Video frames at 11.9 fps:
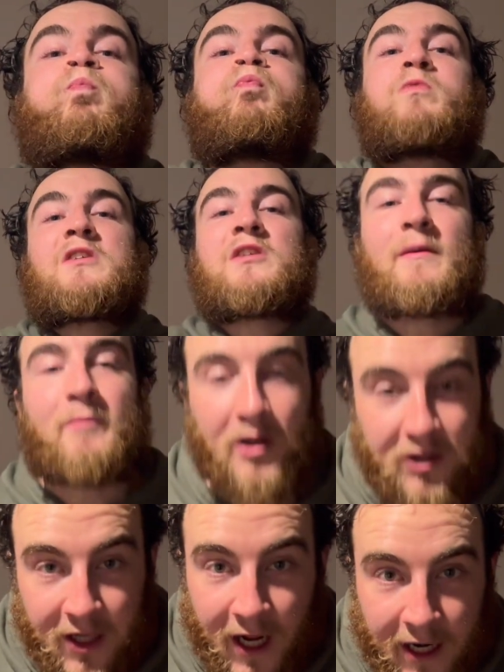sleep
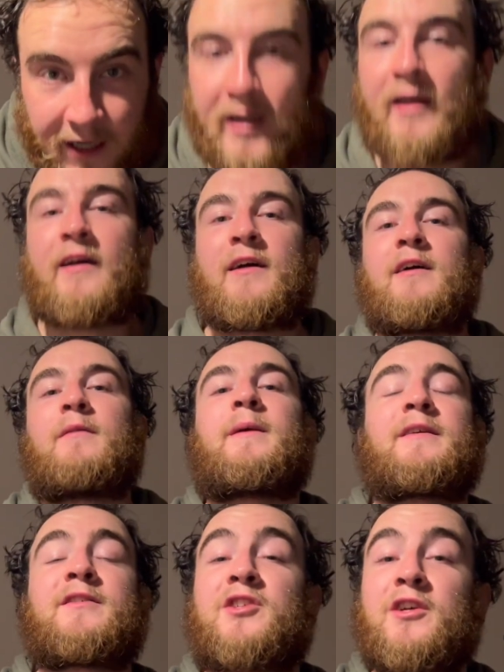good tonight
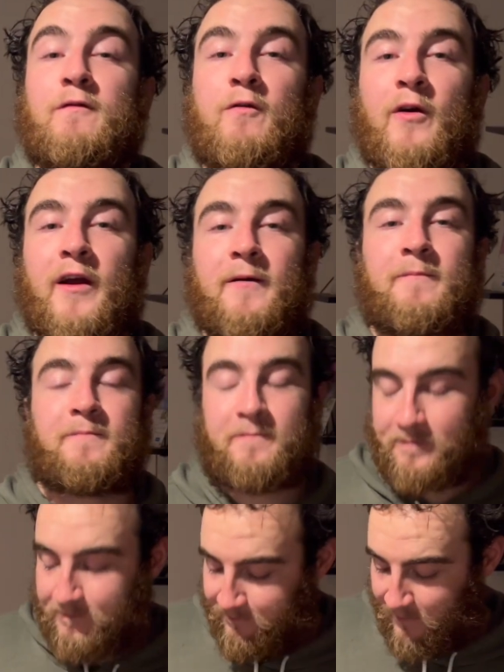because it's good for you.
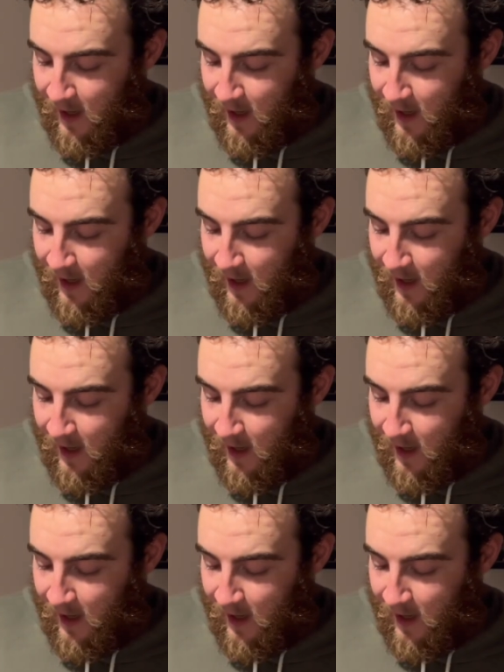All